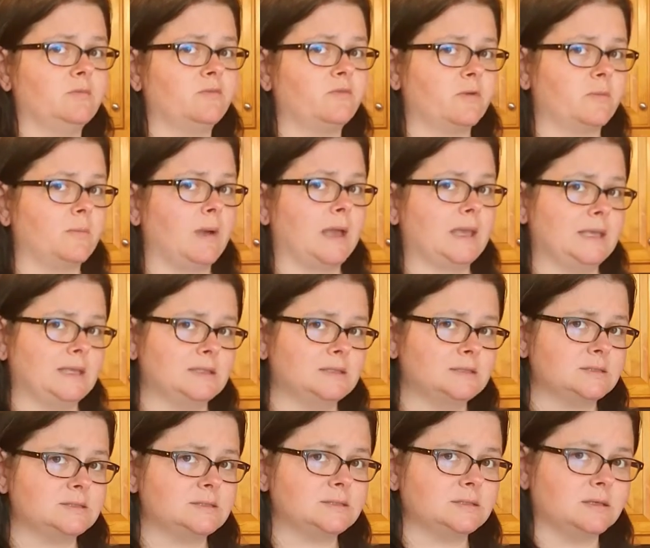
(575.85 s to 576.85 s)
from my
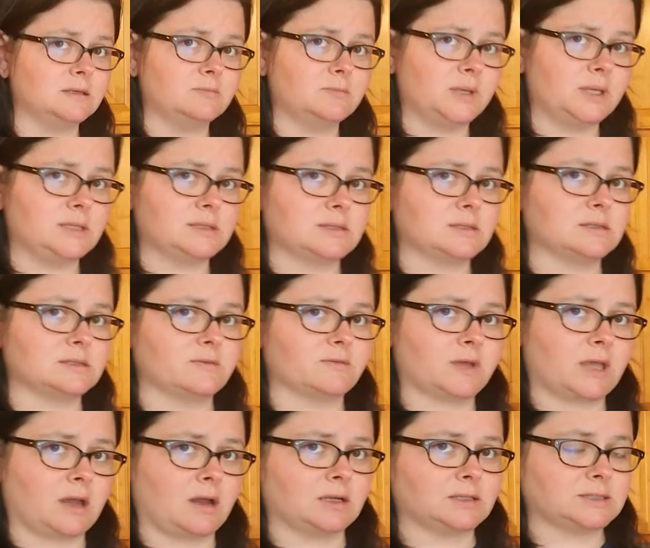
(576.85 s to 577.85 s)
ends and pieces of
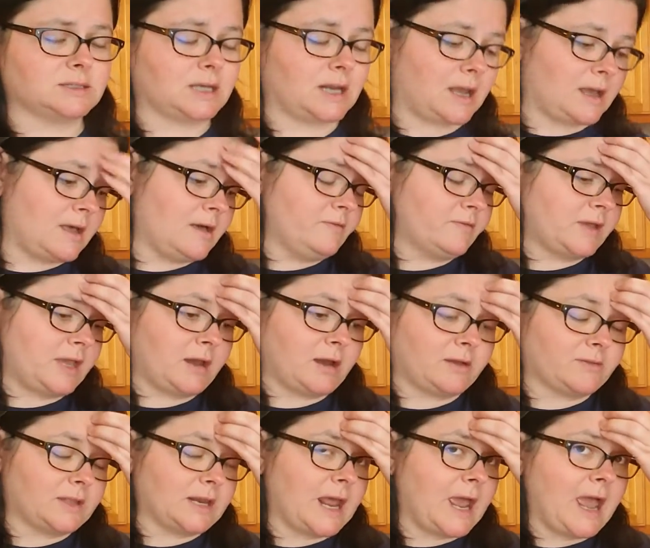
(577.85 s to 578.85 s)
carrot that
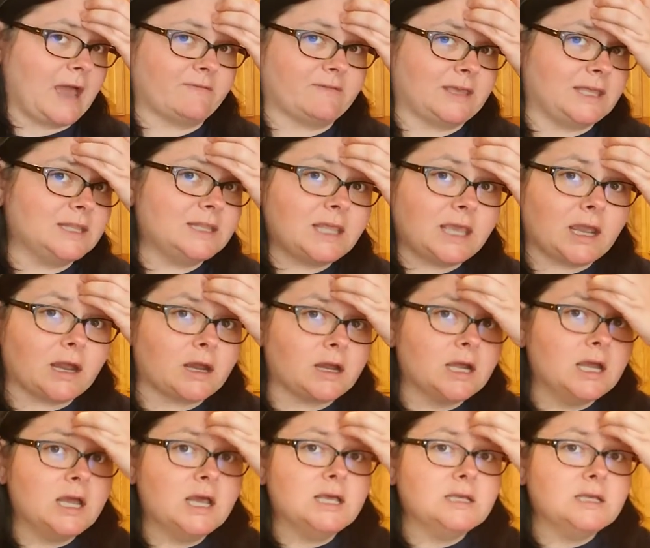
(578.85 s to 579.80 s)
I have in there.